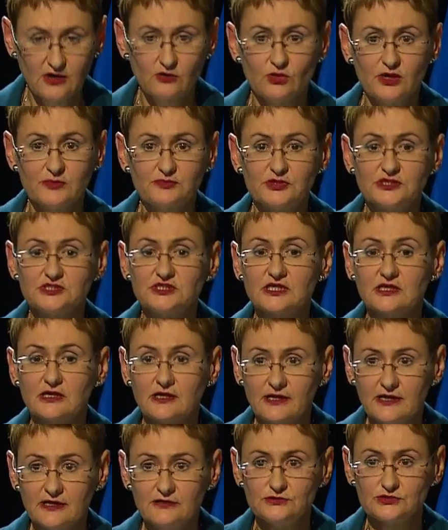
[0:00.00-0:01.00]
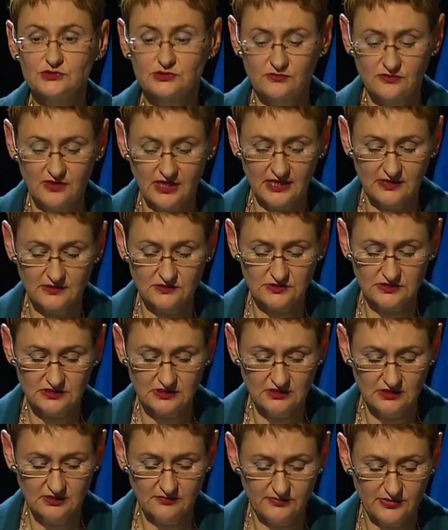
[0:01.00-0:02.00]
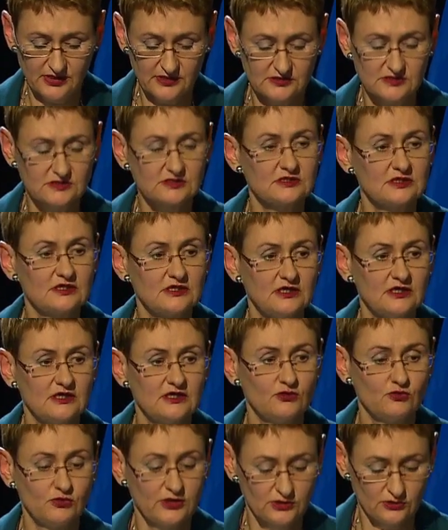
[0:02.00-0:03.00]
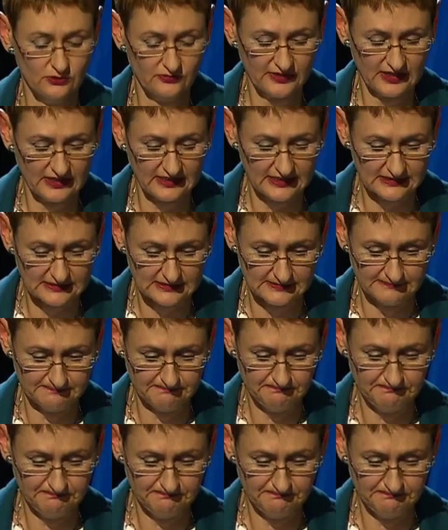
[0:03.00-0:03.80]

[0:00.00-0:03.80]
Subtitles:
We're pretty close to the end, but we're not there yet.